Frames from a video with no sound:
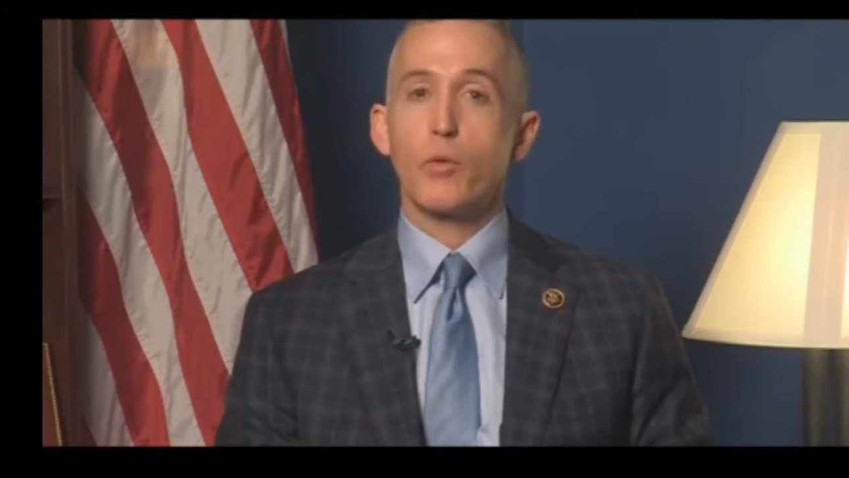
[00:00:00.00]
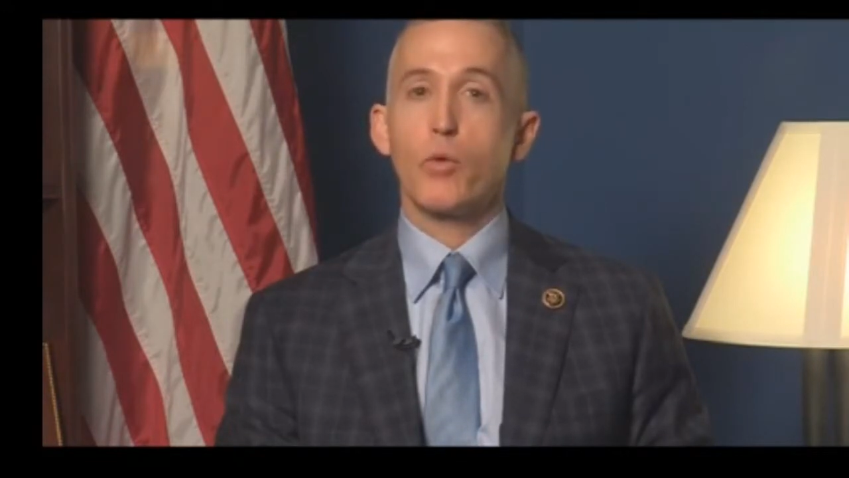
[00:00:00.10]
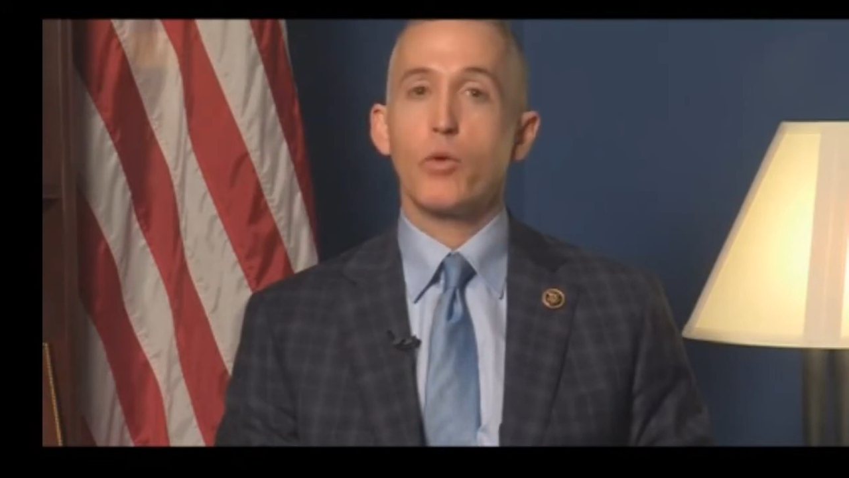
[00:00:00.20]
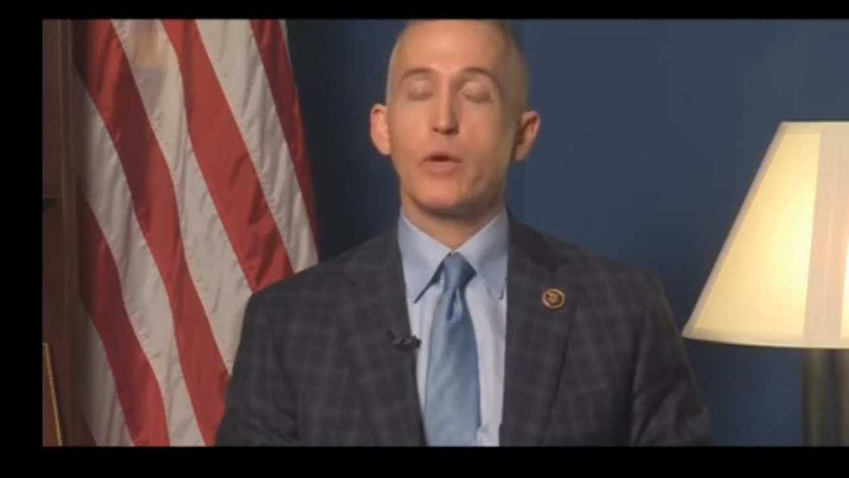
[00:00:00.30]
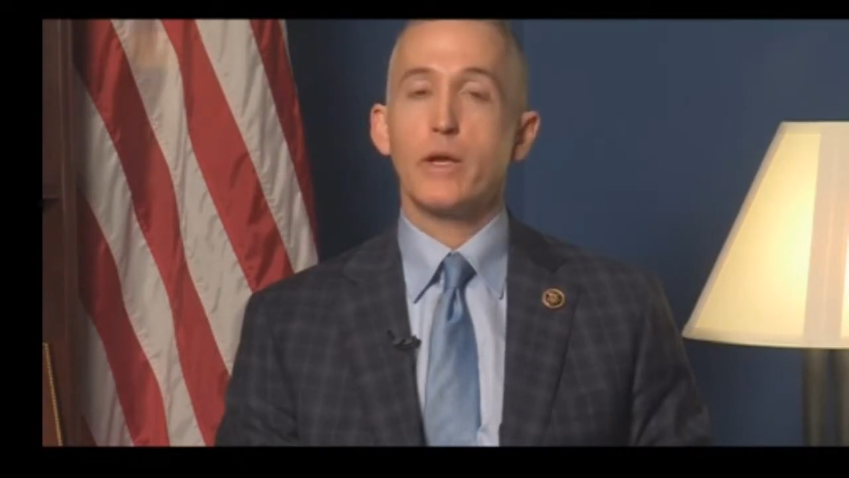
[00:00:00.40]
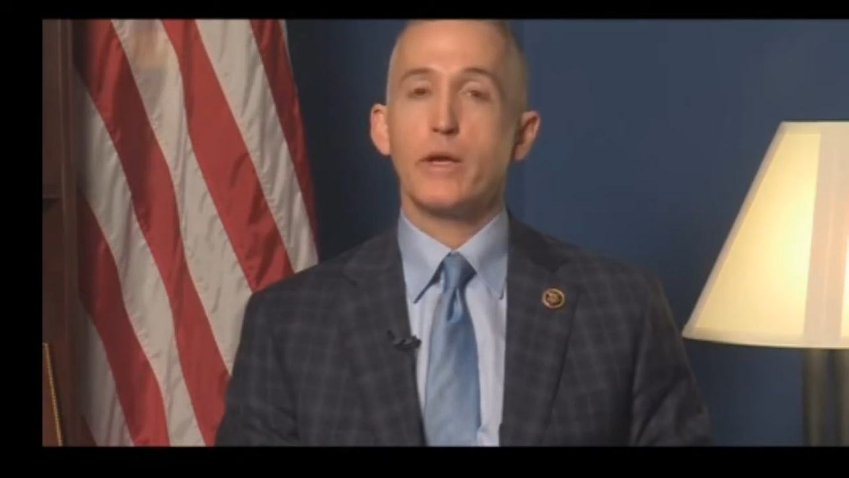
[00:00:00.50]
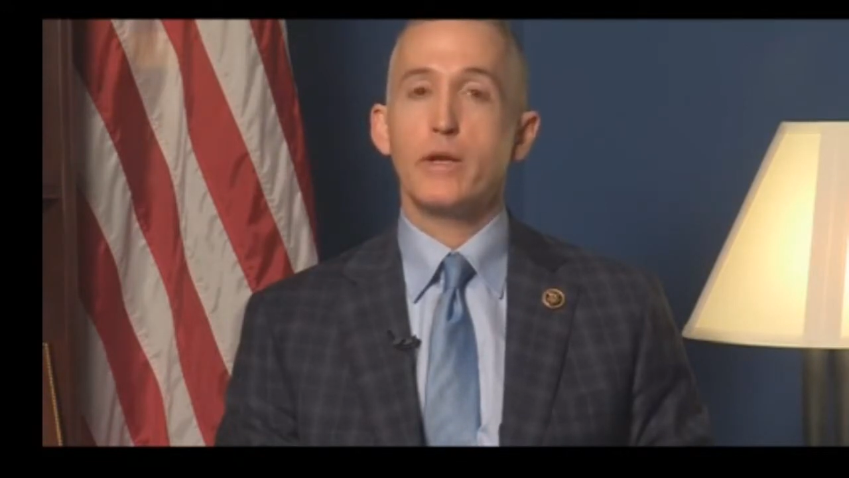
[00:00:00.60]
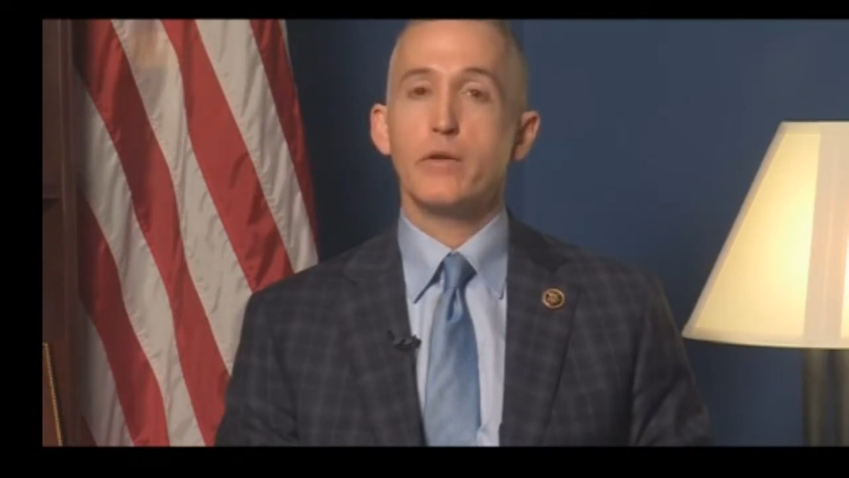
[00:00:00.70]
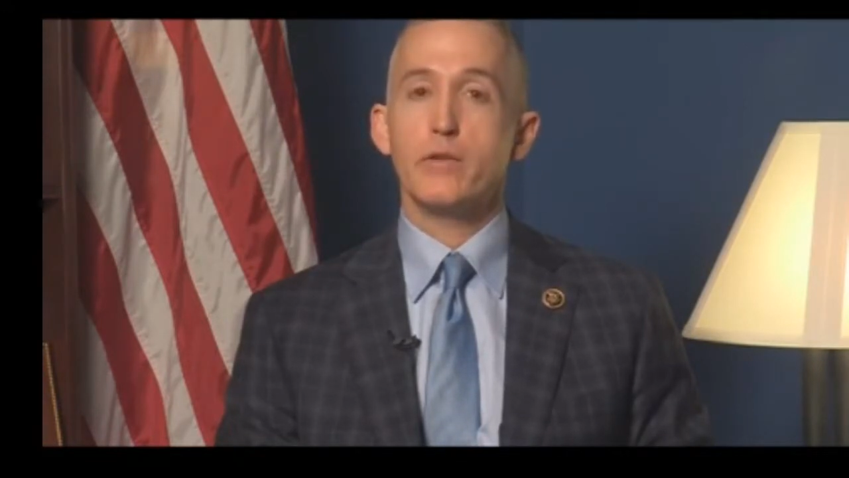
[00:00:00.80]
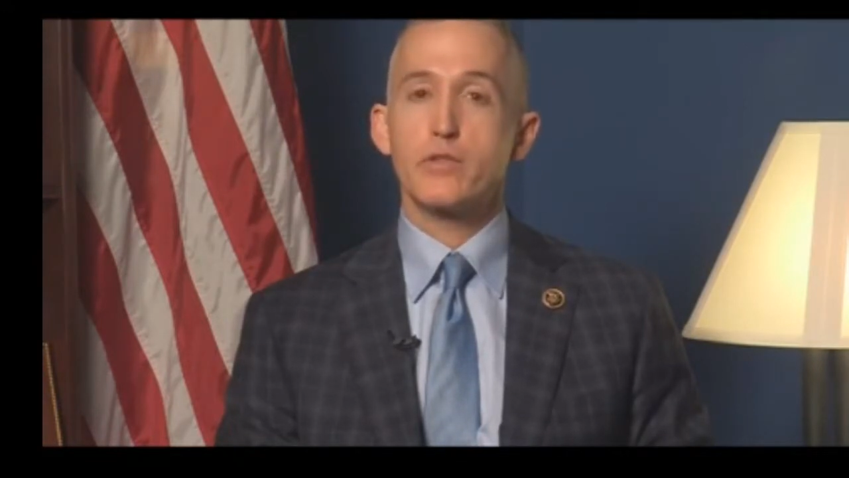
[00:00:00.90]
for and
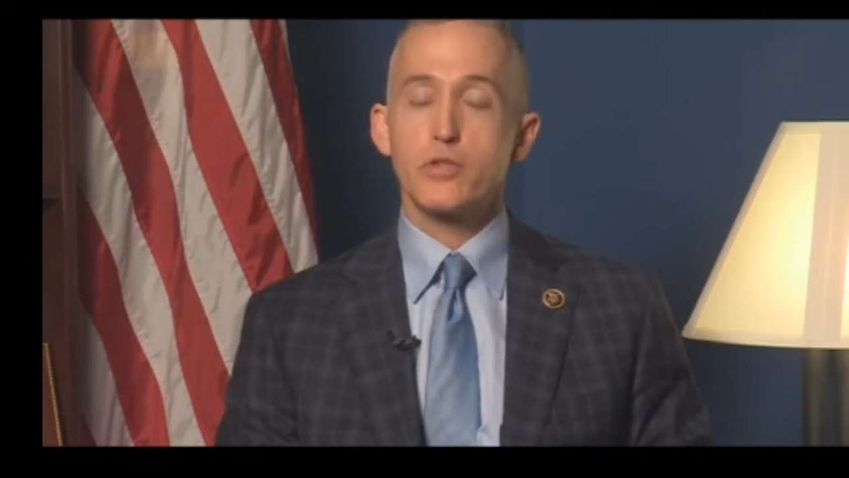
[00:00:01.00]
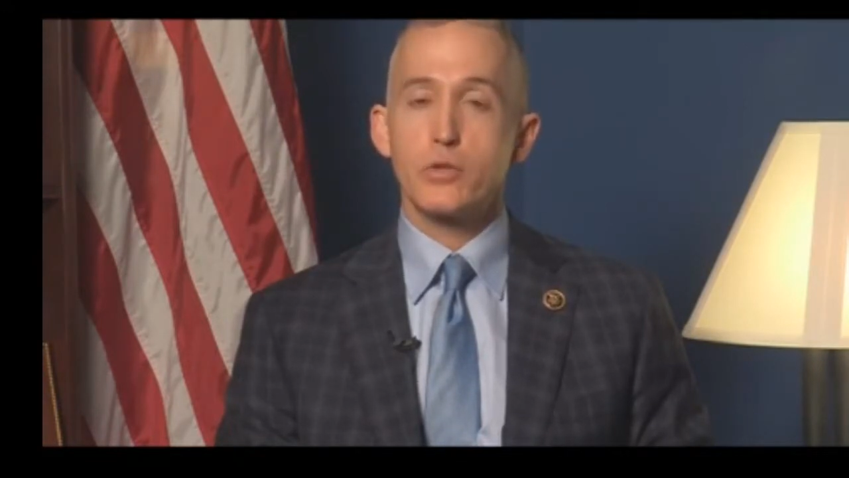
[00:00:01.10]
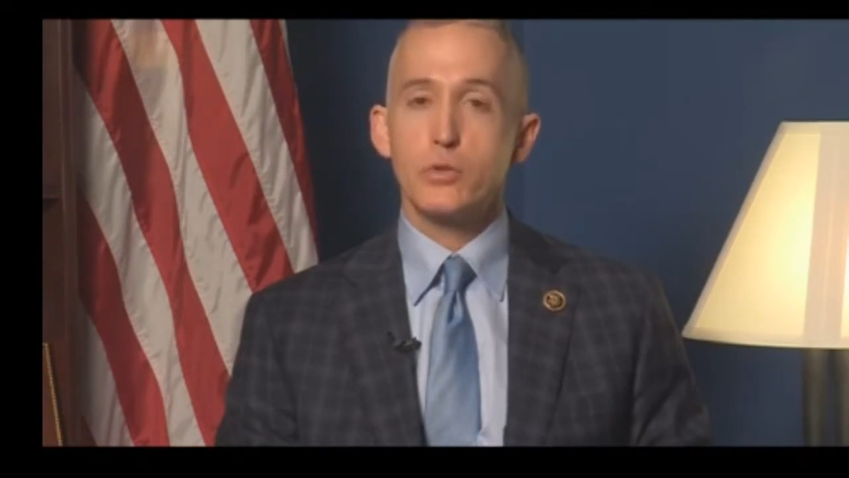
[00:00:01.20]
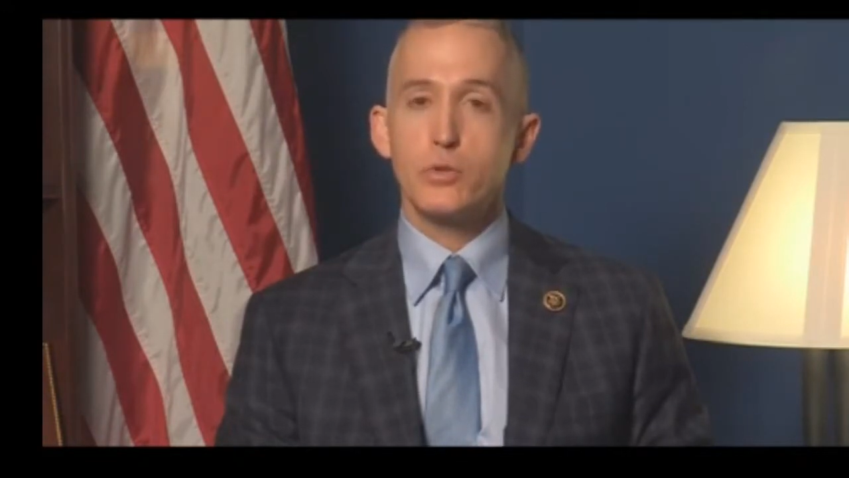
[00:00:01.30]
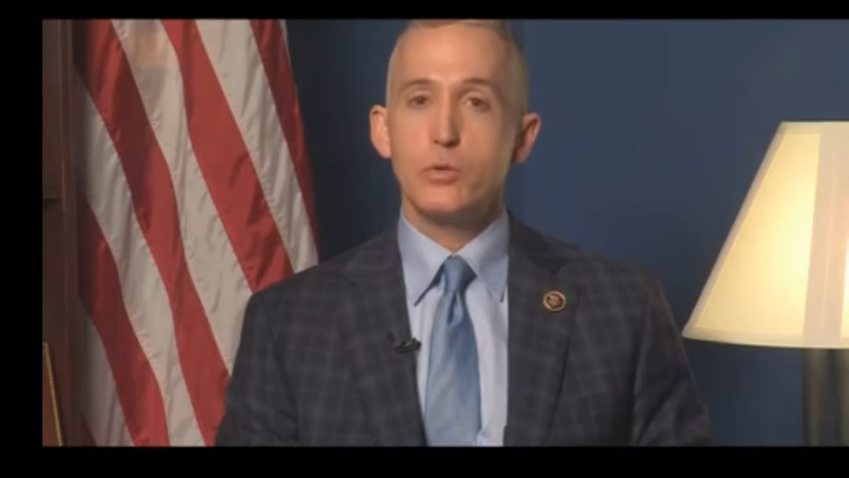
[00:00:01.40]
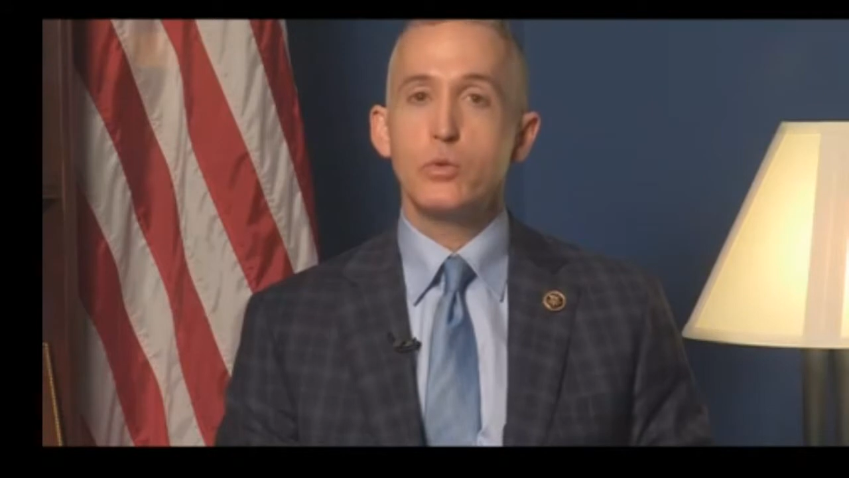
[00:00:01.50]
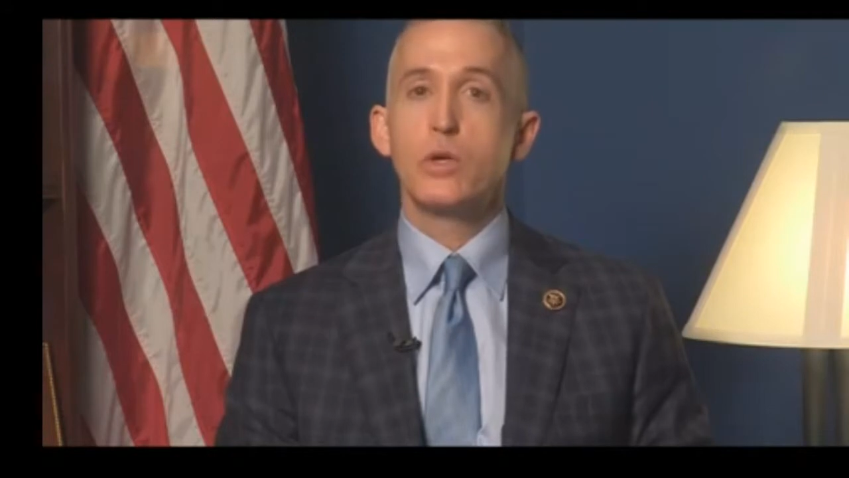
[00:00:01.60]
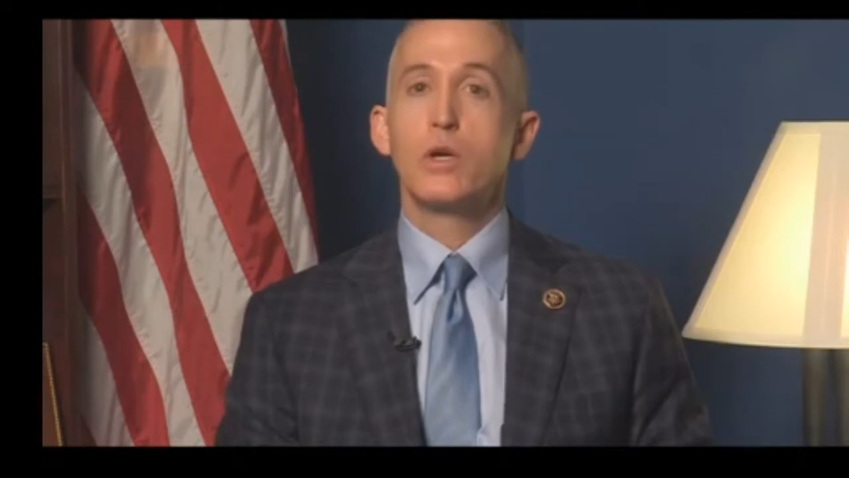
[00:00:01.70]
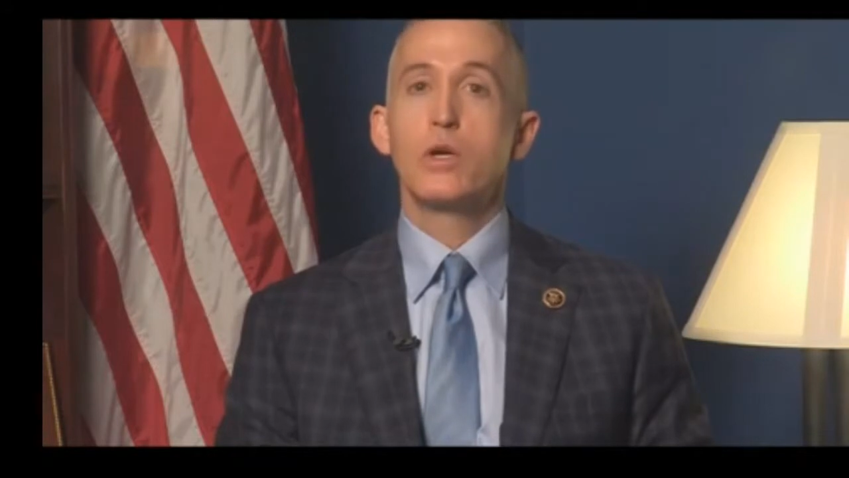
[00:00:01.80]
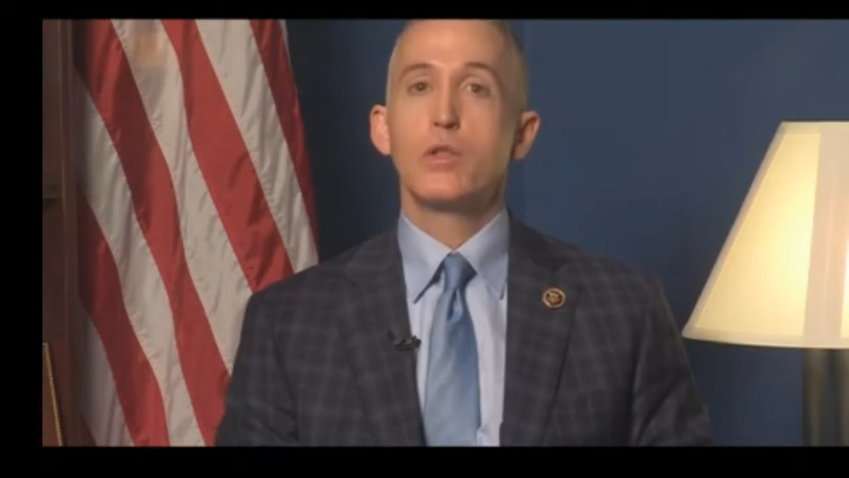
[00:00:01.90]
adherence to